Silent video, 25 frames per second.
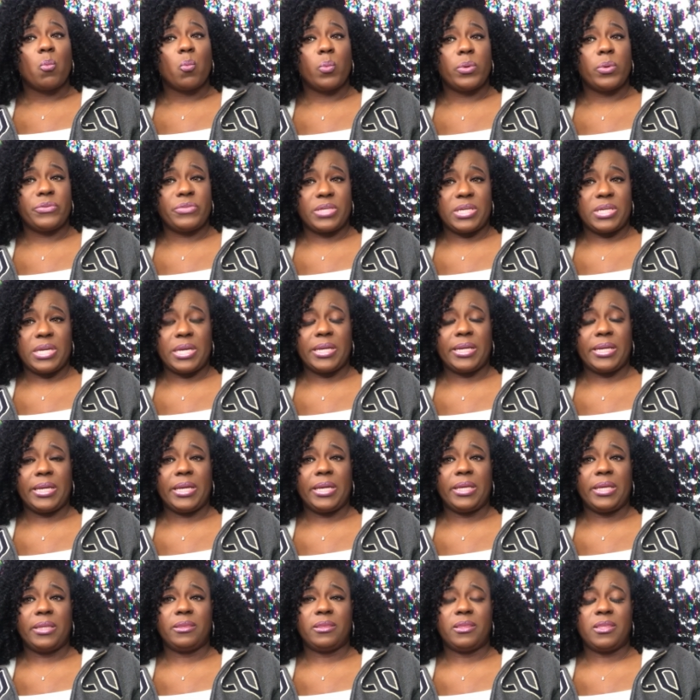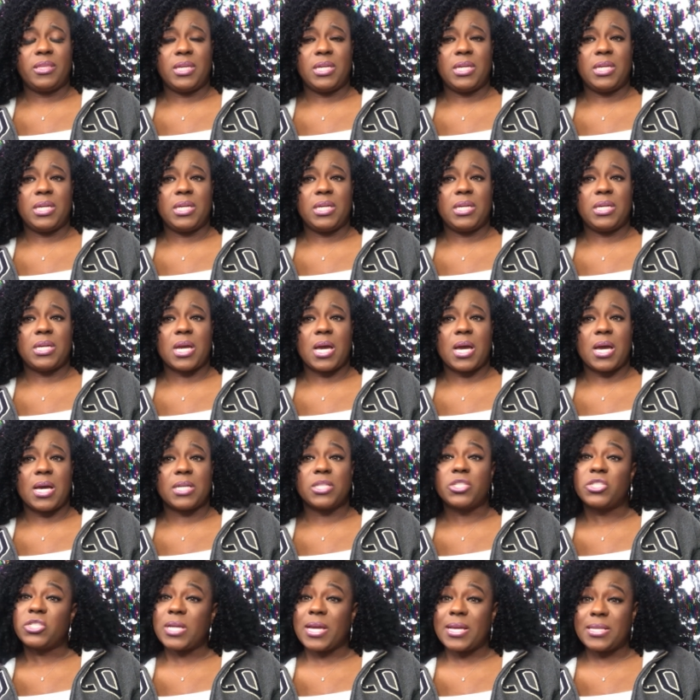with getting the
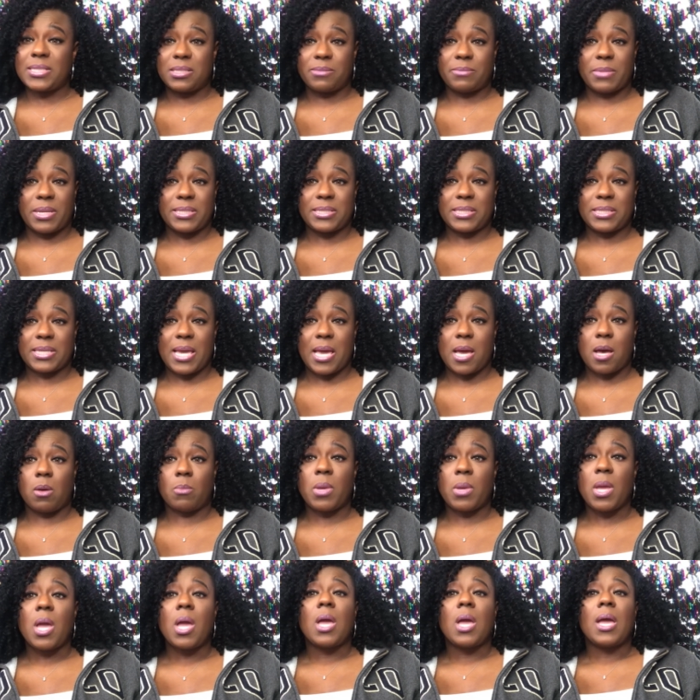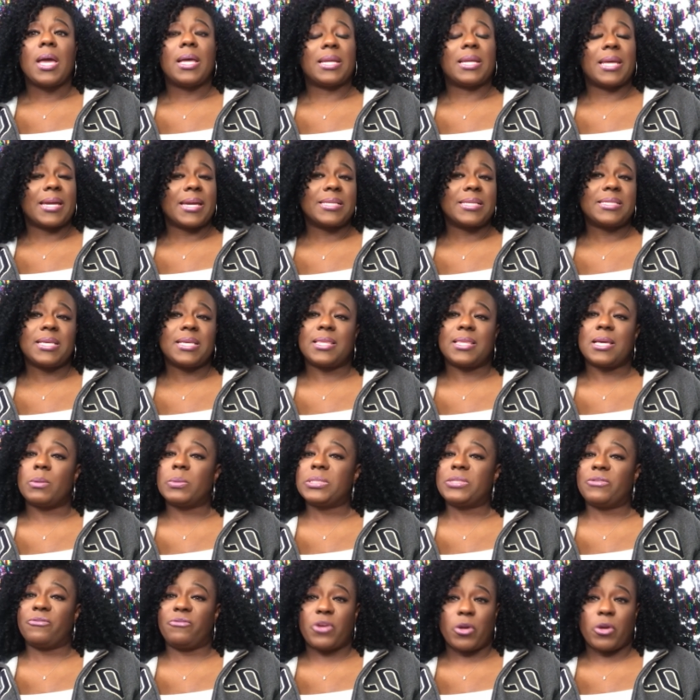uh, shots in my scalp. And like I said, that
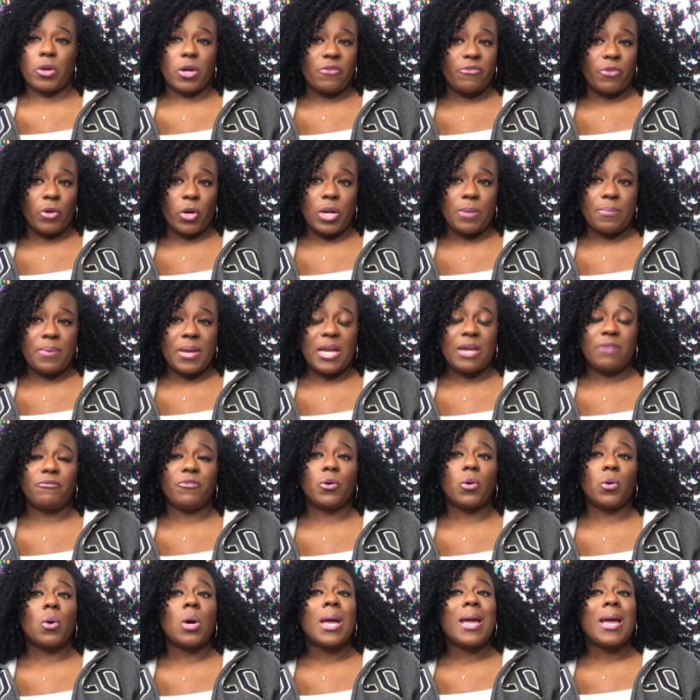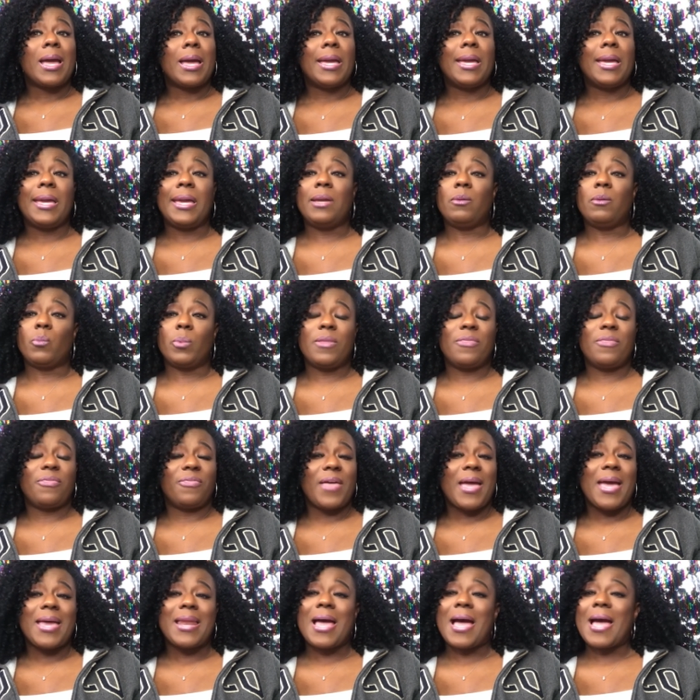was very, very painful. And with
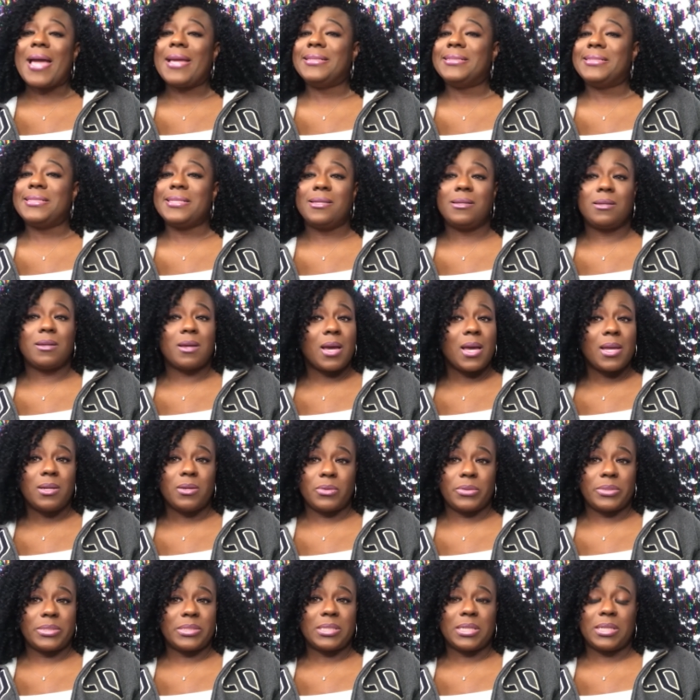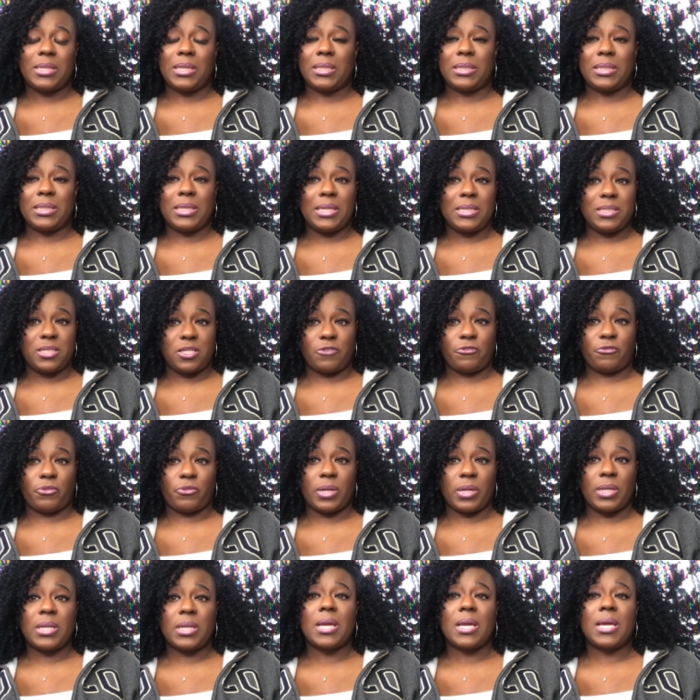that, I did not notice anything
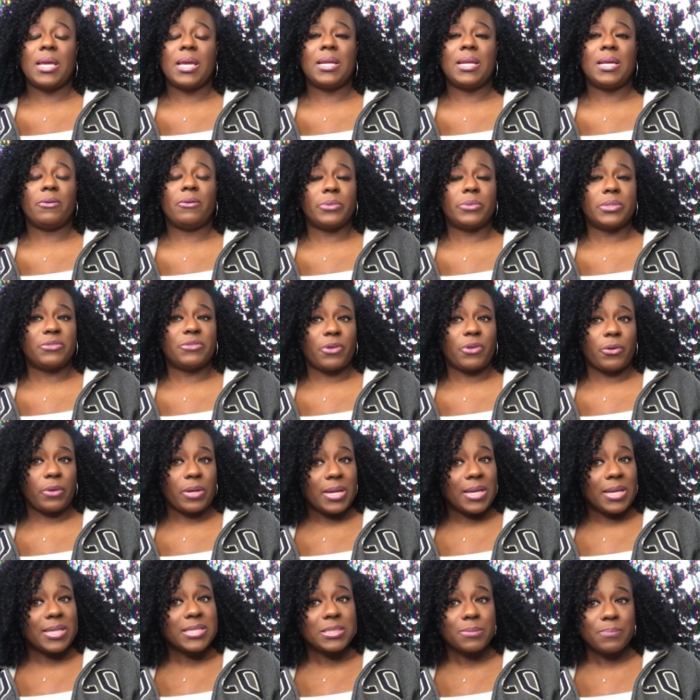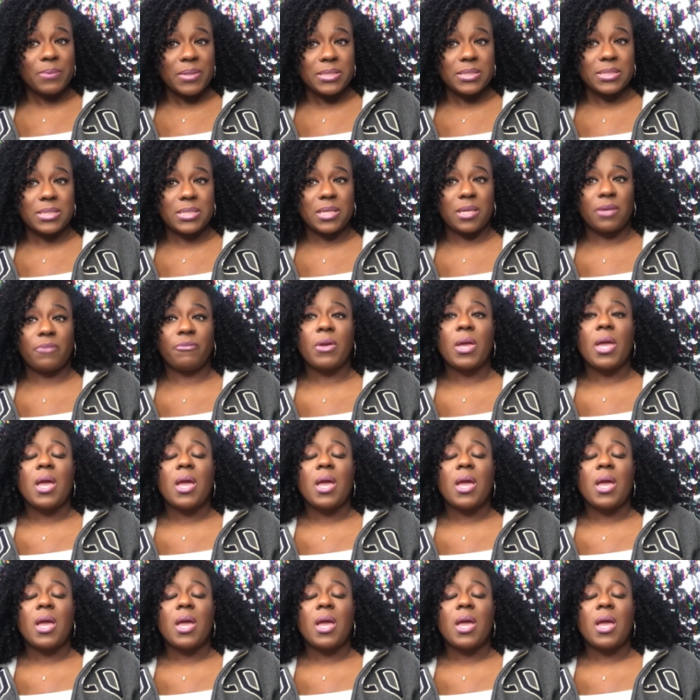different, and it was very expensive.